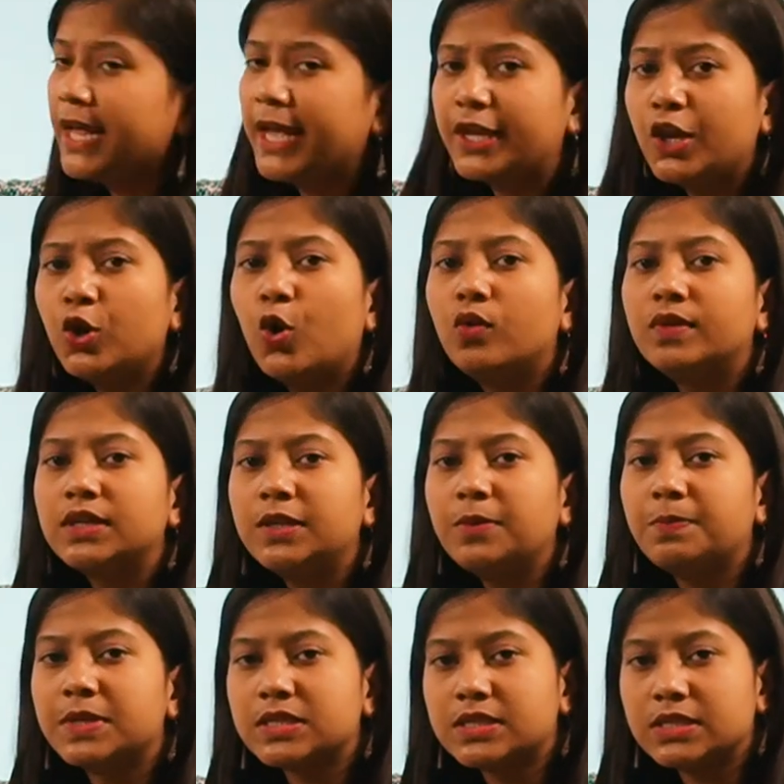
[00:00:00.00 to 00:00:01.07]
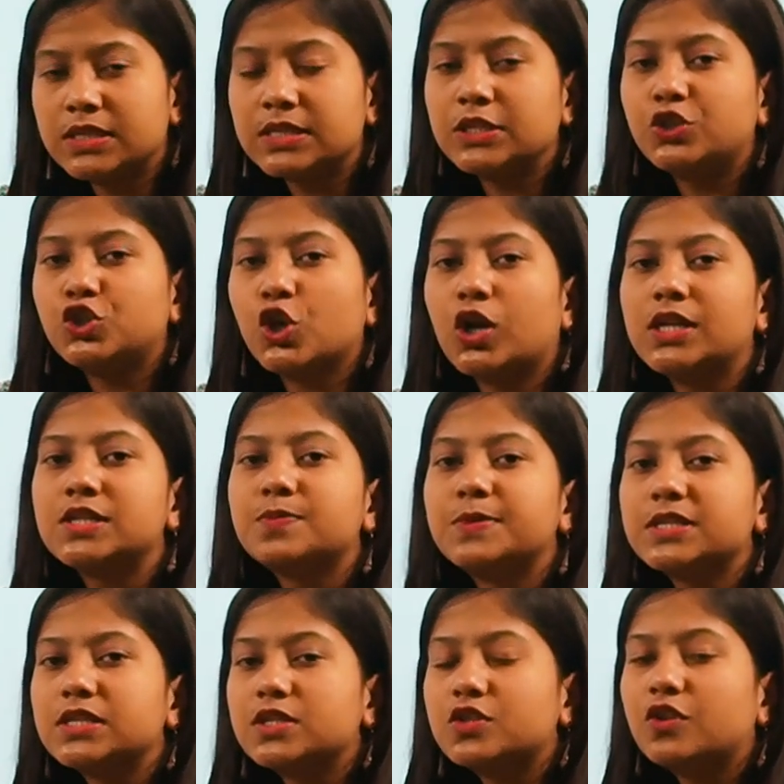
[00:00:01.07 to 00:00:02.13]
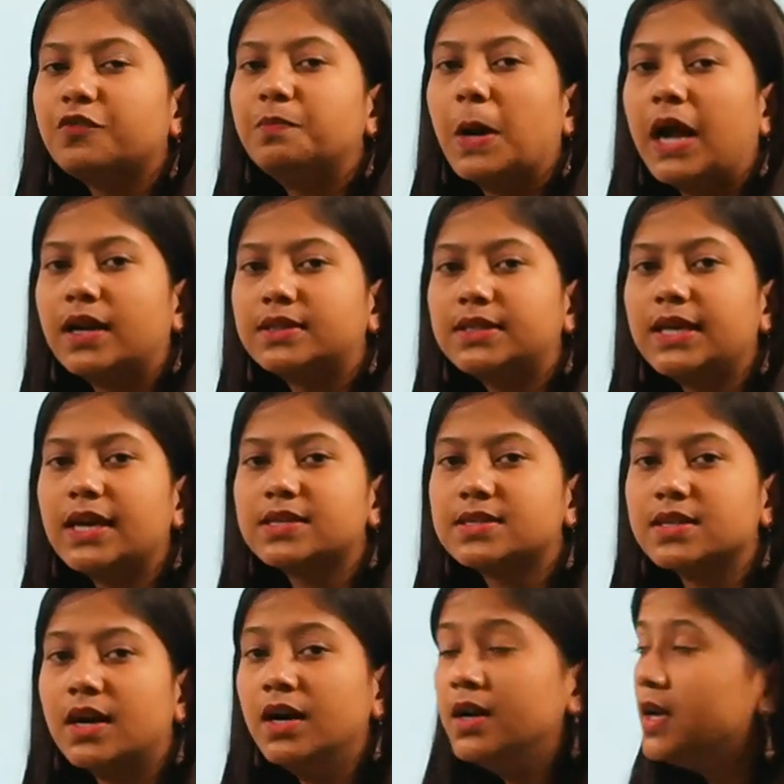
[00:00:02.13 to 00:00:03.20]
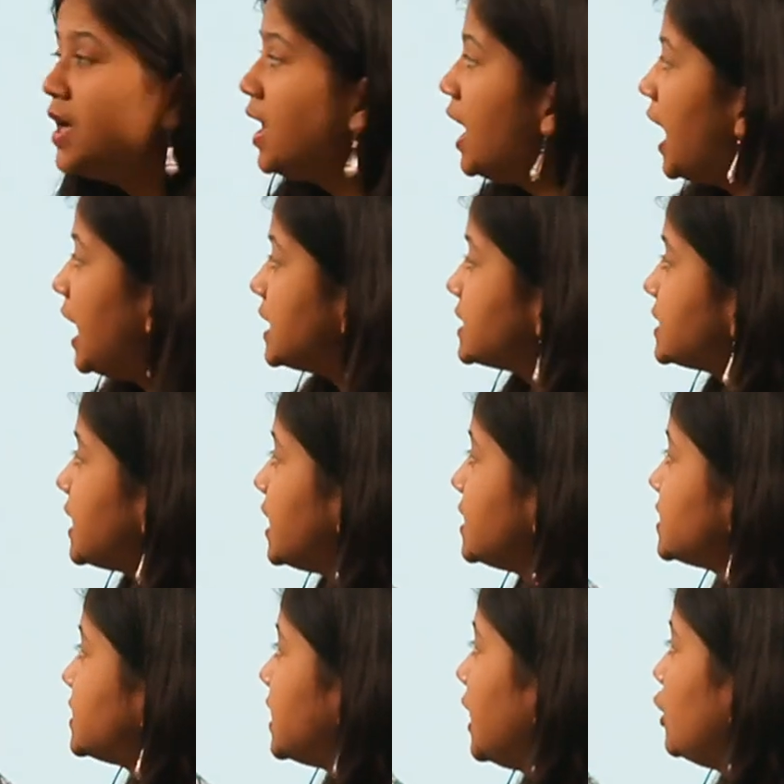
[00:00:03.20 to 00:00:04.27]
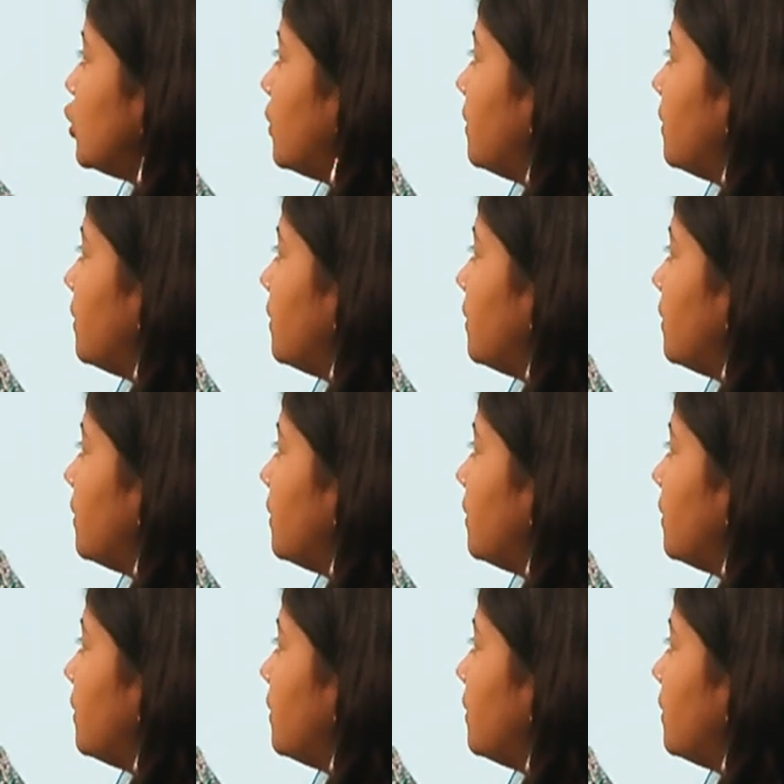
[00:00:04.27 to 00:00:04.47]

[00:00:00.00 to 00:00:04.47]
taking over the business, insurance business of Bharti A X A, I C I C I